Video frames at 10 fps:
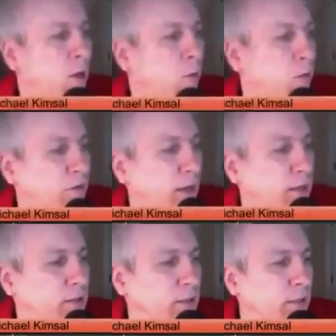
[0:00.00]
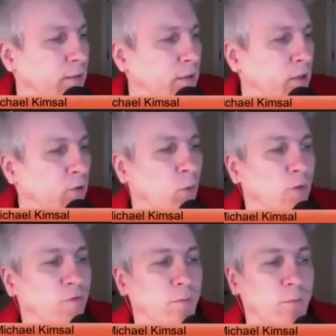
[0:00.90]
We've got another
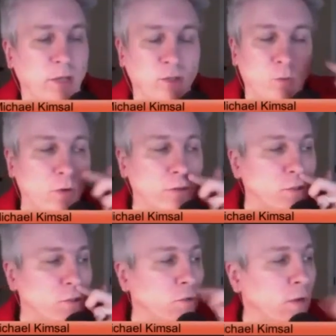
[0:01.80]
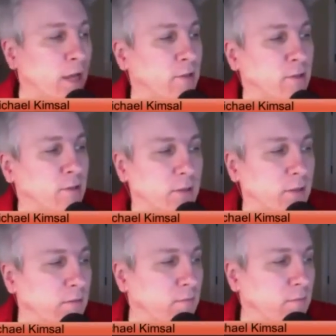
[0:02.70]
one from Mike Schwartz, who has
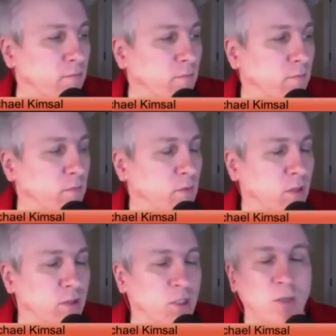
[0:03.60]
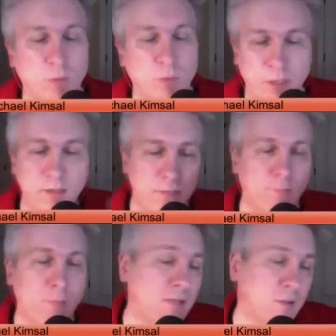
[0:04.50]
continually
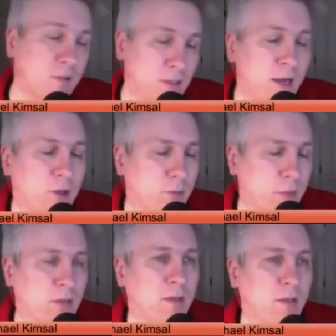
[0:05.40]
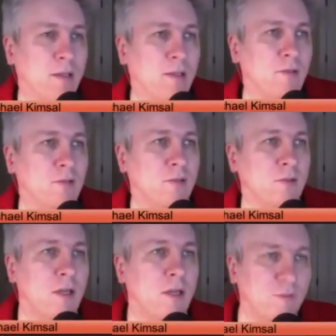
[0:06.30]
basically documenting his
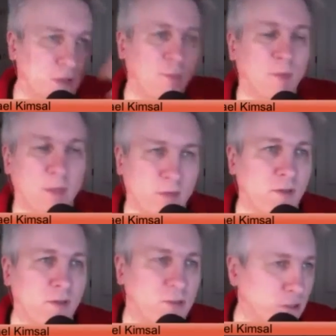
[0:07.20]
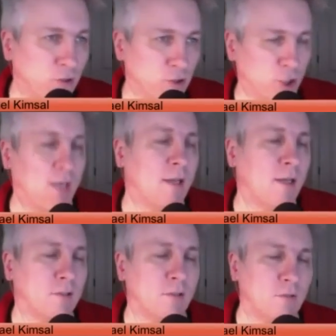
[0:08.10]
development of his
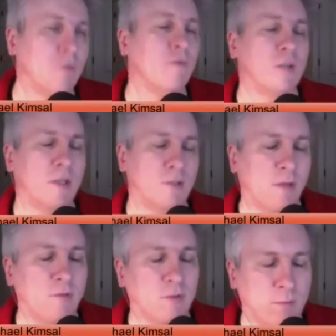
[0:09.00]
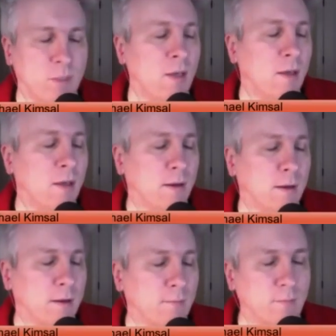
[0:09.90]
Silk.js server-side JavaScript,
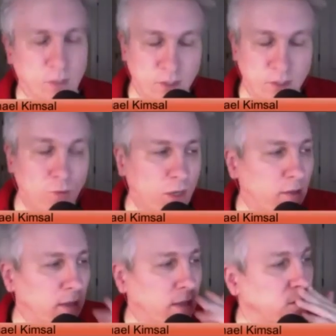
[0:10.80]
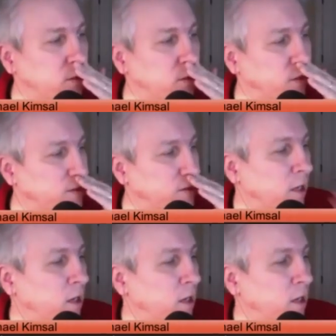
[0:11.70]
continuing on in that series.